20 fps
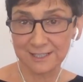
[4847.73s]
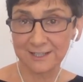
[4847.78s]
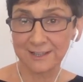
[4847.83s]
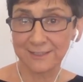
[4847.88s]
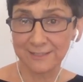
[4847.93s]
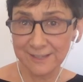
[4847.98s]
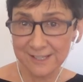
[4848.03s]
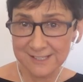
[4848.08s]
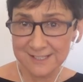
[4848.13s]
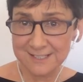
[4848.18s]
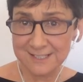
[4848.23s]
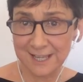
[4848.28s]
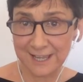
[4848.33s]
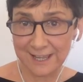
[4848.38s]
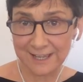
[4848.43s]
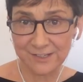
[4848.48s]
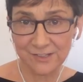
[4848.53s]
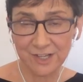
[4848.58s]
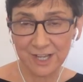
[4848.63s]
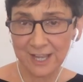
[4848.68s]
And at this
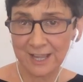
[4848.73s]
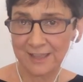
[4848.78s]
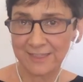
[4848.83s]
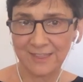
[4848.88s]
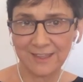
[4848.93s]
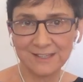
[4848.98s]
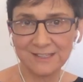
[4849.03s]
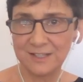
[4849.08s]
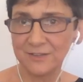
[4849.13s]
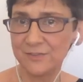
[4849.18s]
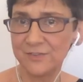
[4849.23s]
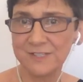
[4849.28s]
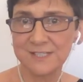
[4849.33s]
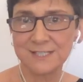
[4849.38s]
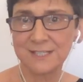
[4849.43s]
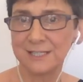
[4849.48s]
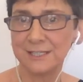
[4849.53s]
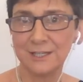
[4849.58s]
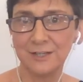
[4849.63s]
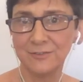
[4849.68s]
stage, they differ
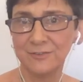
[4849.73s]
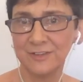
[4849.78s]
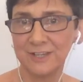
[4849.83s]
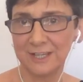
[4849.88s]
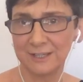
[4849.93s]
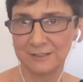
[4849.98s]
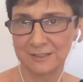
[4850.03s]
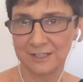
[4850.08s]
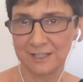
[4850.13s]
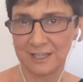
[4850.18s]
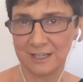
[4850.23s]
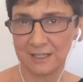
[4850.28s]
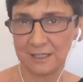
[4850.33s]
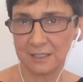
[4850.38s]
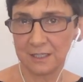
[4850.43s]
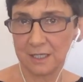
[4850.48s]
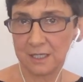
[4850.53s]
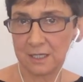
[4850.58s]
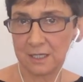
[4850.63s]
significantly.